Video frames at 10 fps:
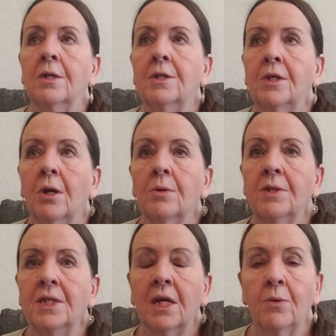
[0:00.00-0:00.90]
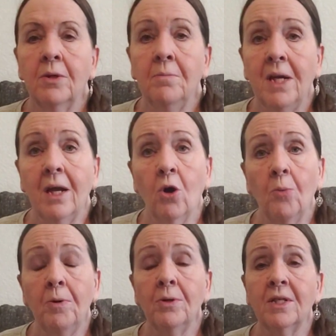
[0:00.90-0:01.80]
So stick with me. I
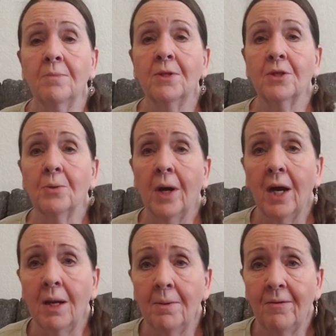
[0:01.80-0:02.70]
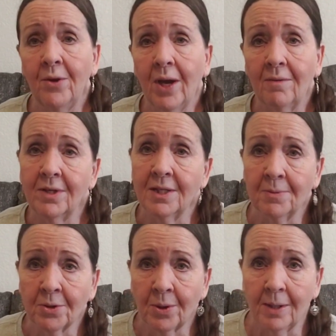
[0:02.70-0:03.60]
hope you subscribe if you haven't
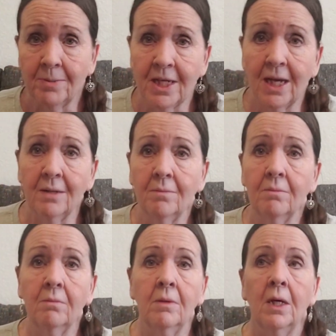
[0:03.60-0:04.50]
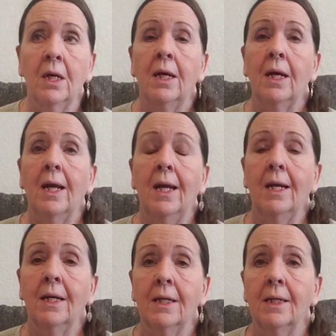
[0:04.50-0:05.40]
subscribed yet.
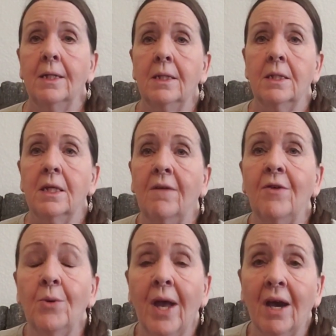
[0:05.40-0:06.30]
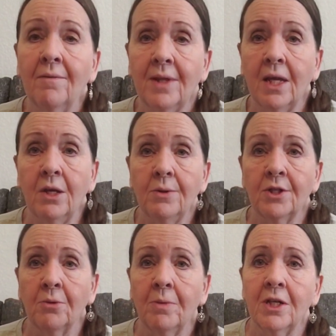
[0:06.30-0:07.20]
And if you have, thank you
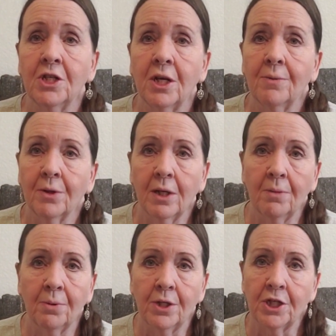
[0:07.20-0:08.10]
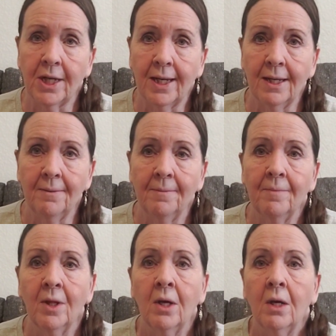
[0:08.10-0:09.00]
so much. I really appreciate it.
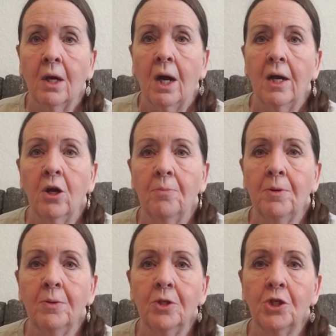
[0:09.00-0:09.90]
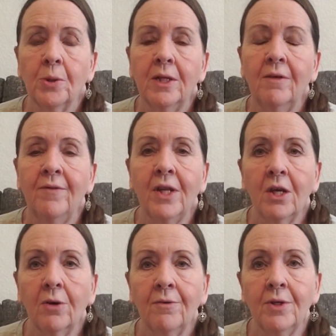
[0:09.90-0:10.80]
I hope you enjoyed the
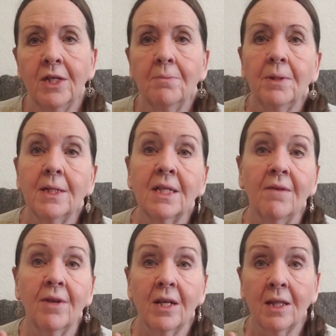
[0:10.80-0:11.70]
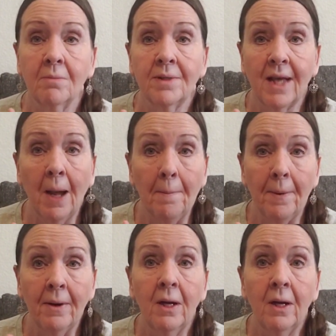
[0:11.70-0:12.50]
video. If you did, please give it a thumbs up